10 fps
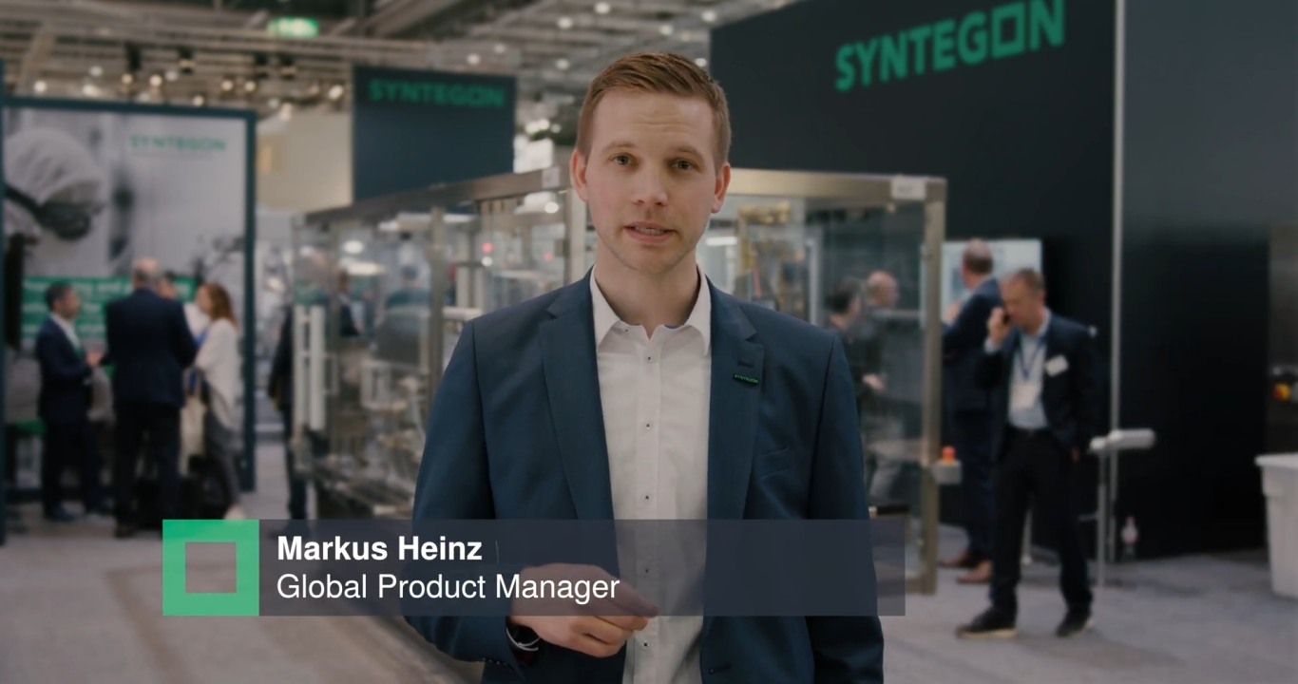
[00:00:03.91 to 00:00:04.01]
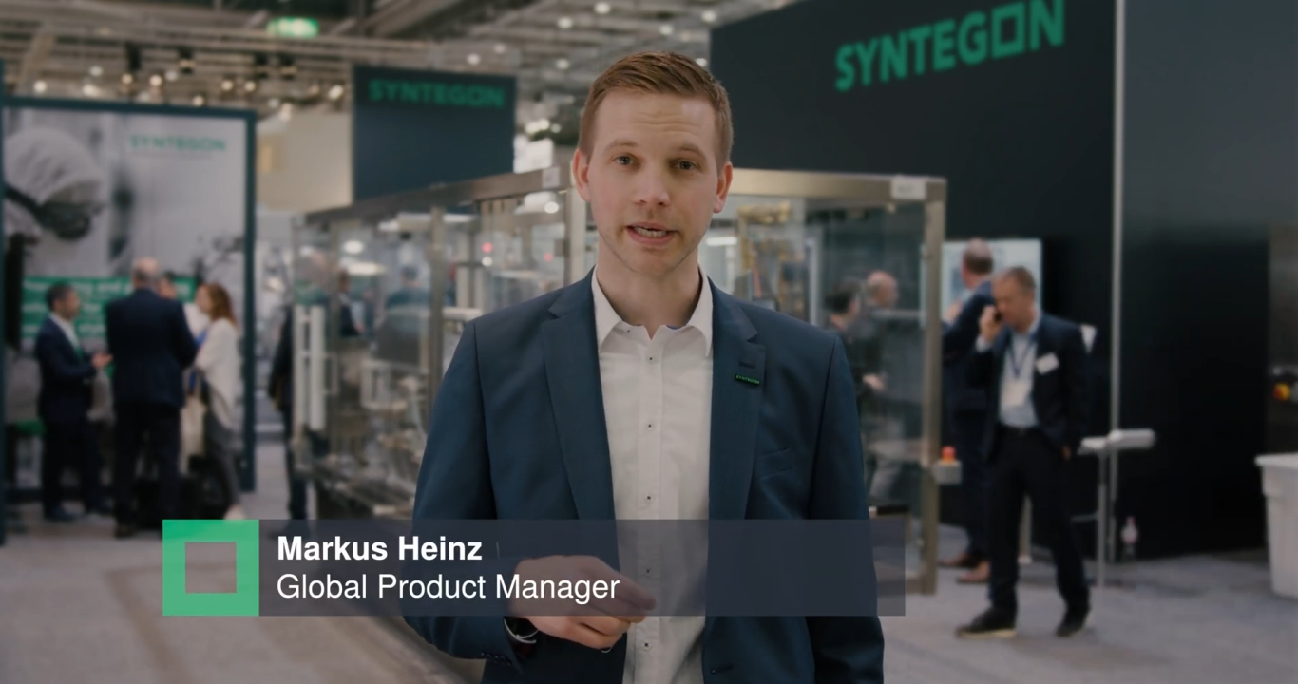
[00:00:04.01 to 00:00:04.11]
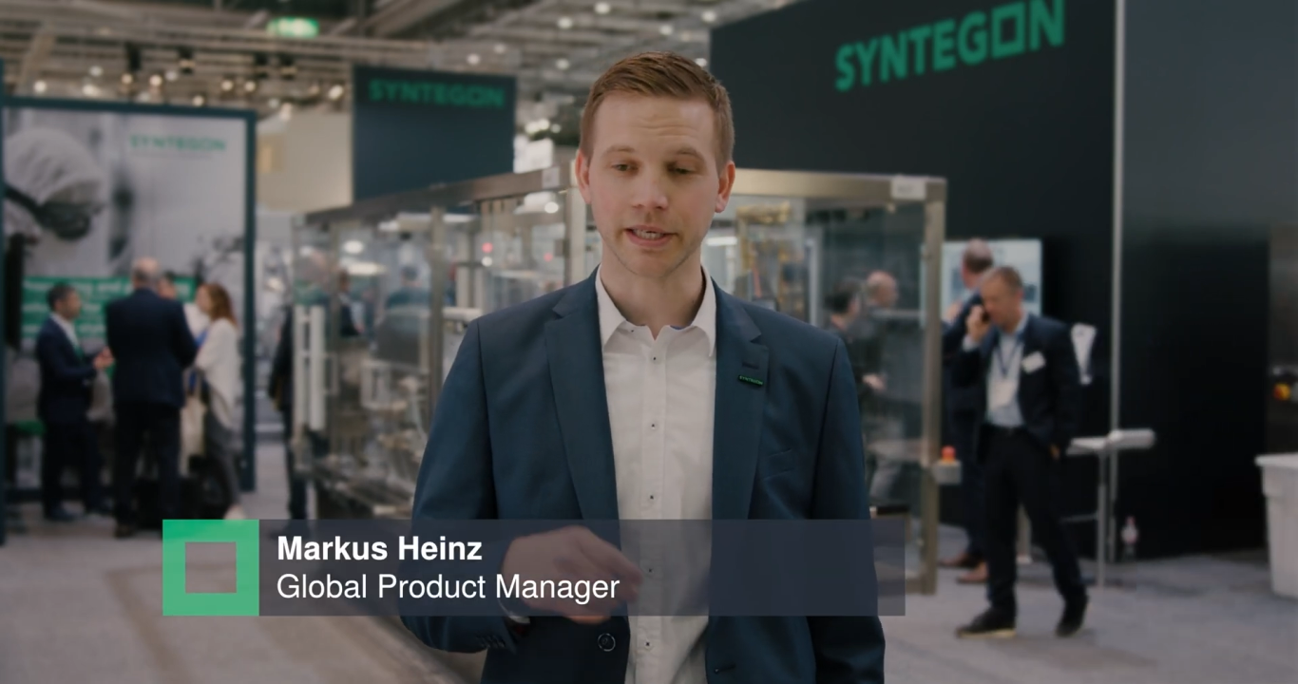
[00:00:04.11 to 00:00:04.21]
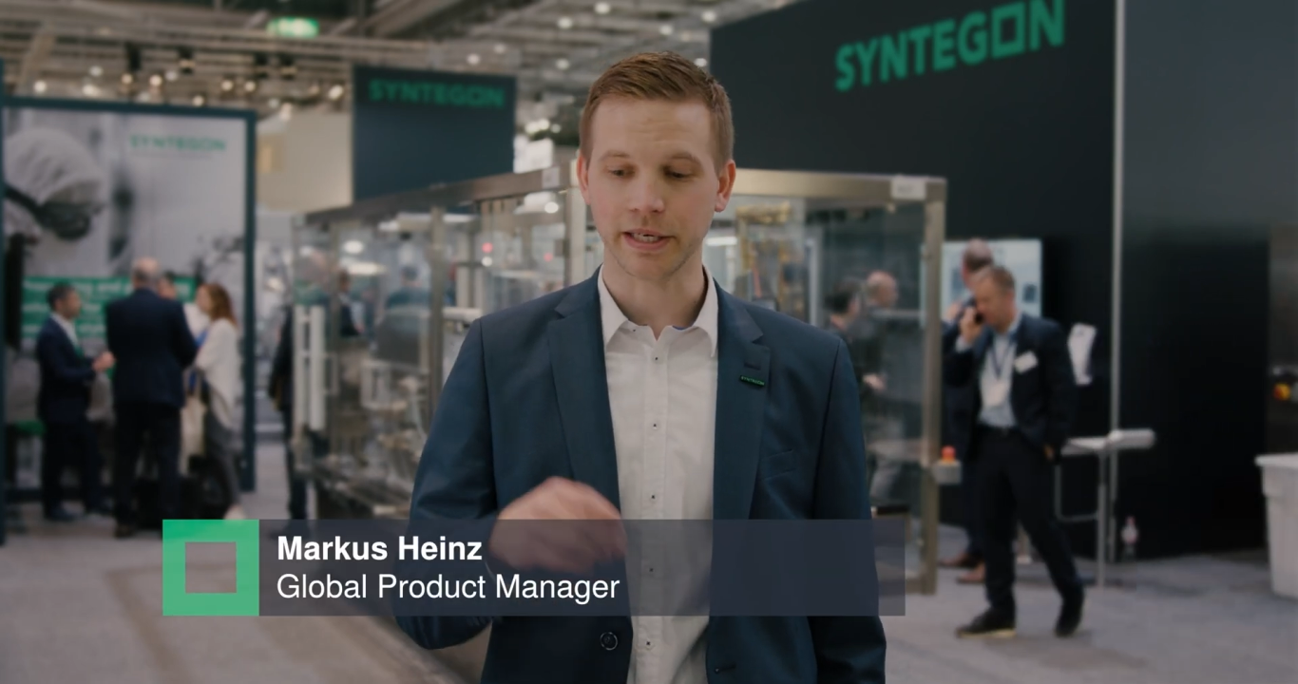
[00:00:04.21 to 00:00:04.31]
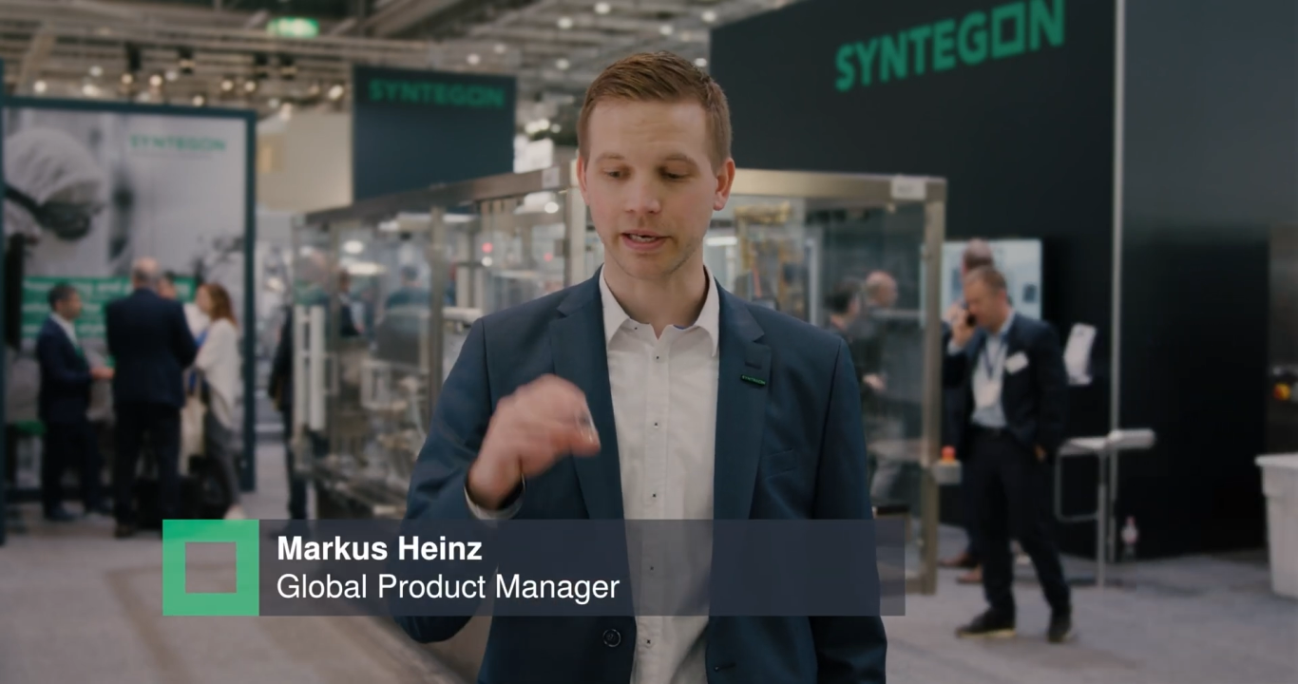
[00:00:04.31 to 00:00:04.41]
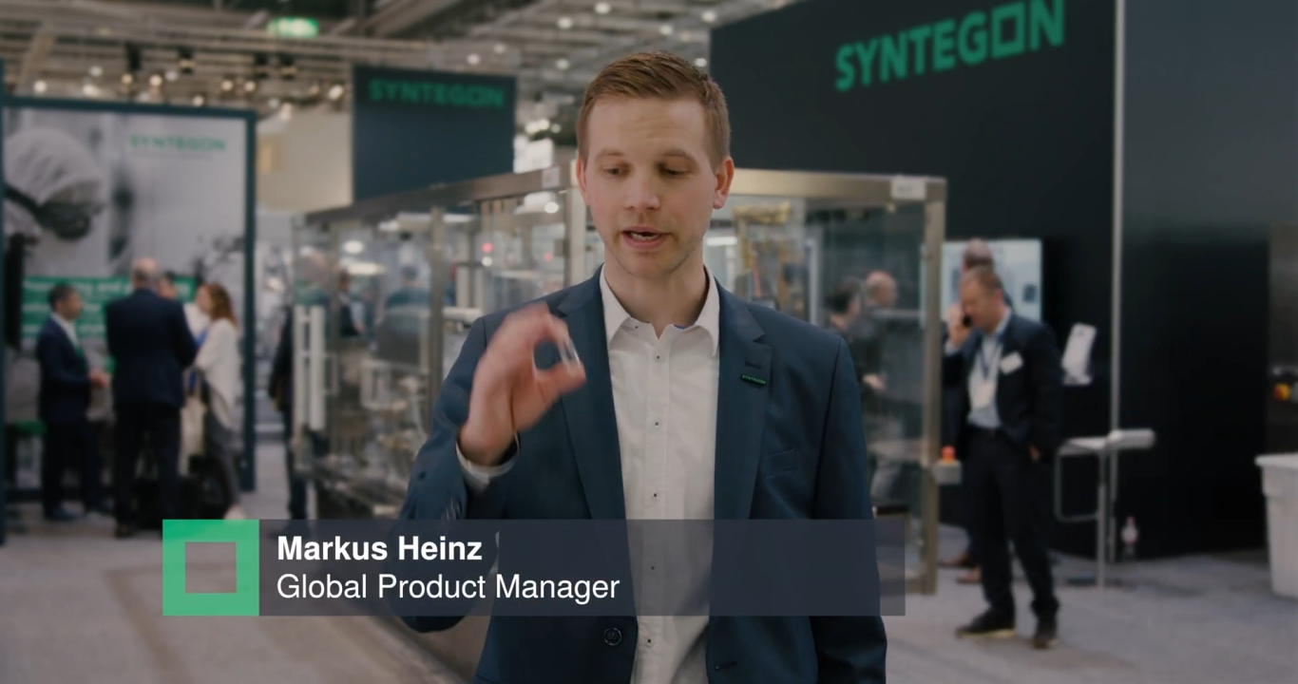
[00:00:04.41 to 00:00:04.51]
taking